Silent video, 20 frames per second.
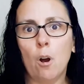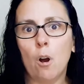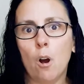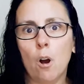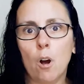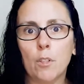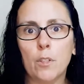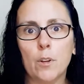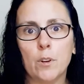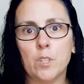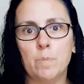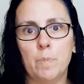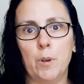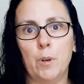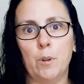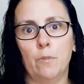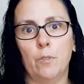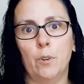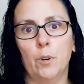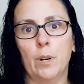all those
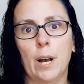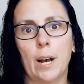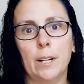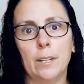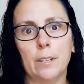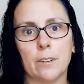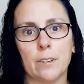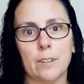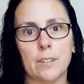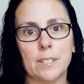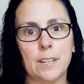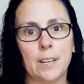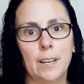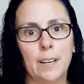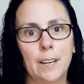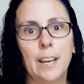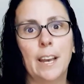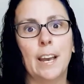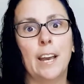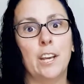beautiful colors?
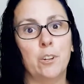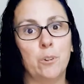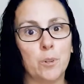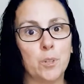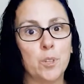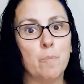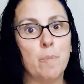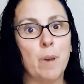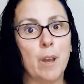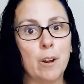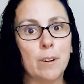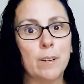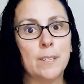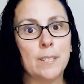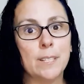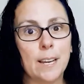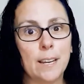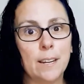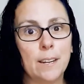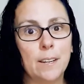And you know what the parrot
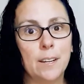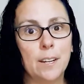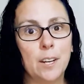said?